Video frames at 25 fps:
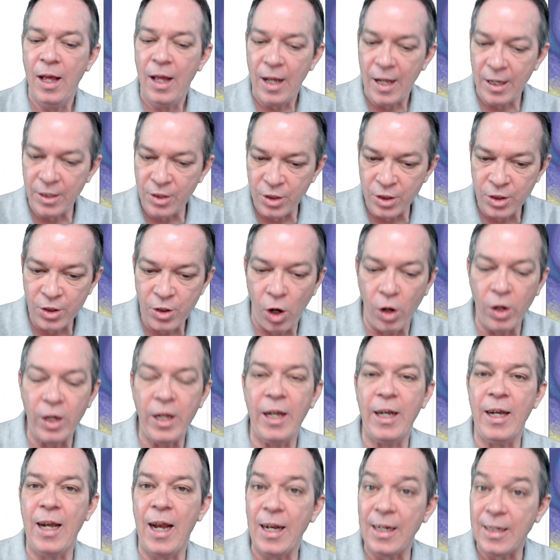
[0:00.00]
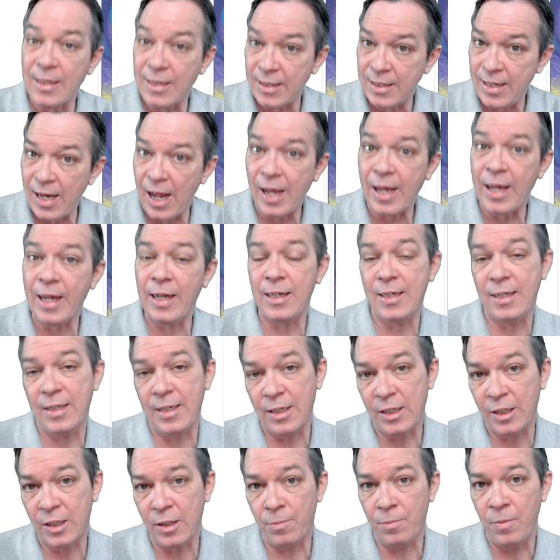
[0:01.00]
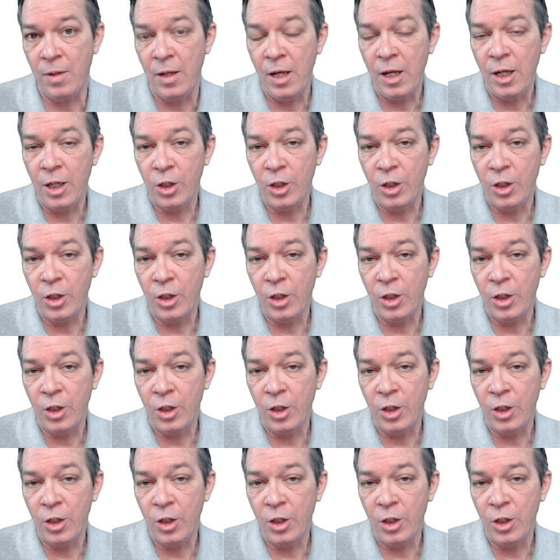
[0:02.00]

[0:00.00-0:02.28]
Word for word: as you start getting that second system